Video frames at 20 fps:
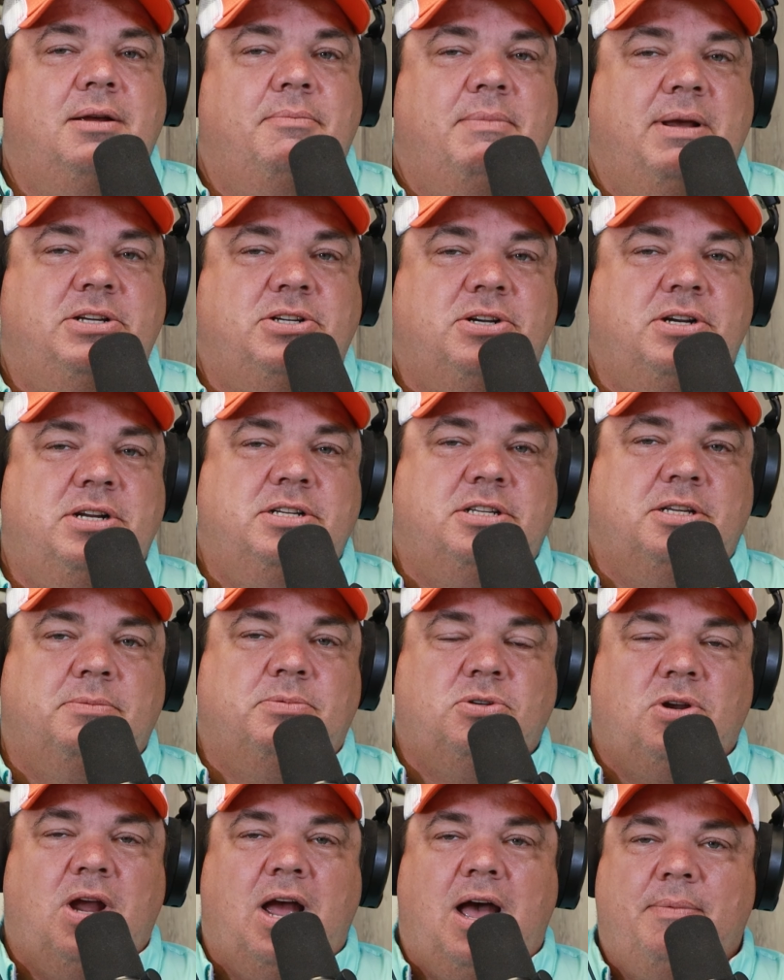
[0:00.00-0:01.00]
Make sure you
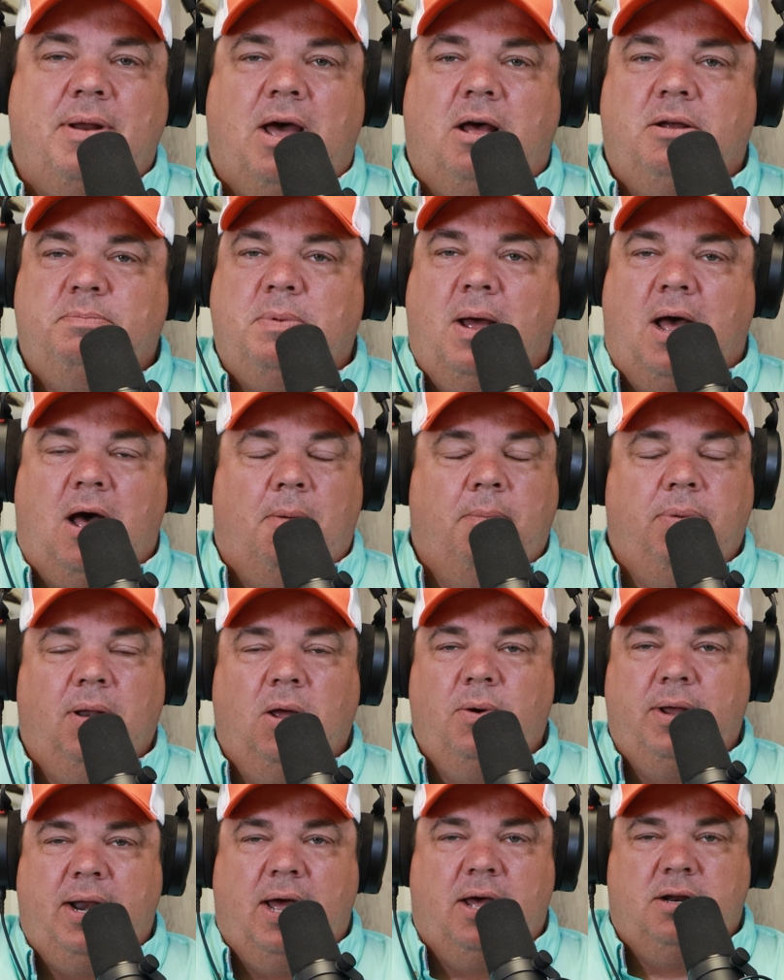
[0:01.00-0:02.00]
subscribe. I'll I'll
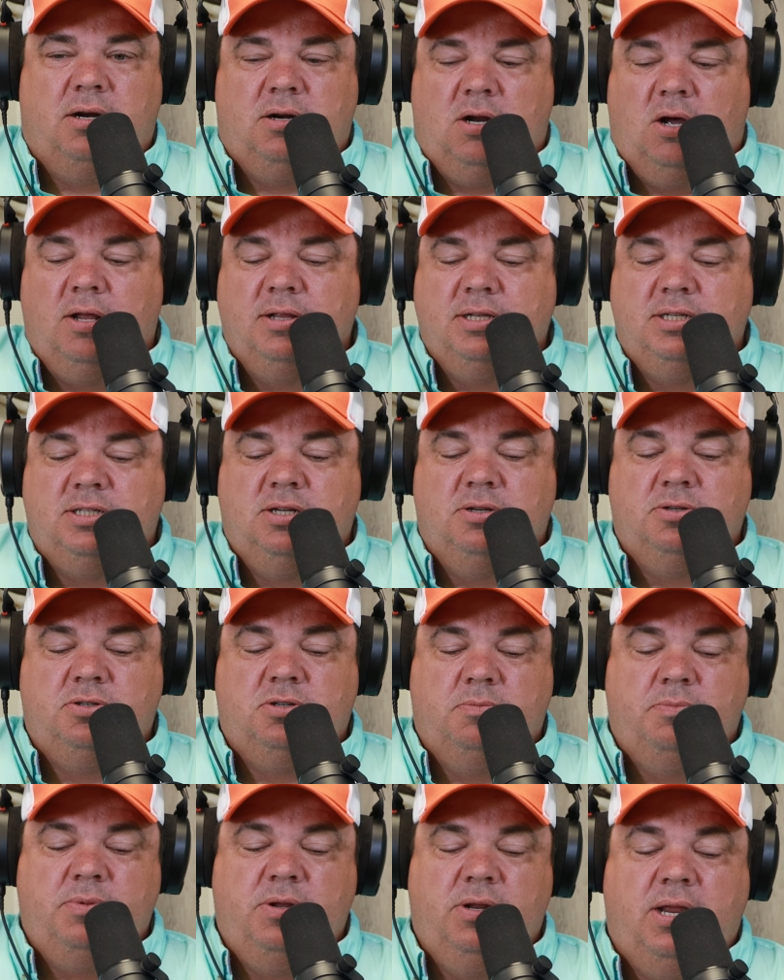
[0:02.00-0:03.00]
blow it out on all the
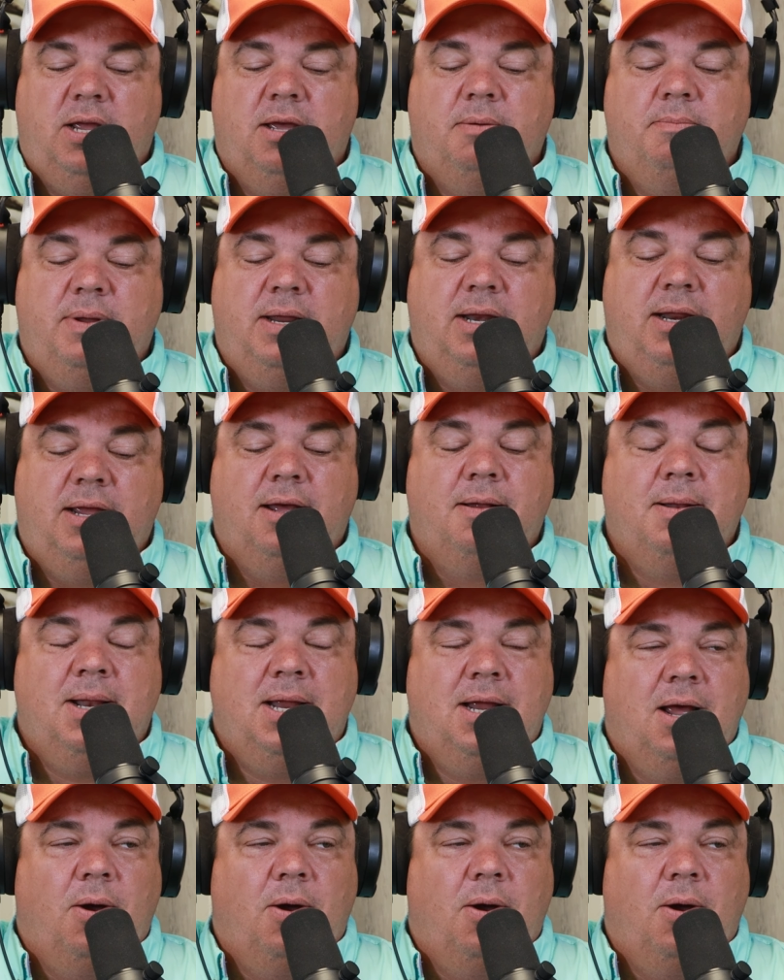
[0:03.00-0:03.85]
social media media.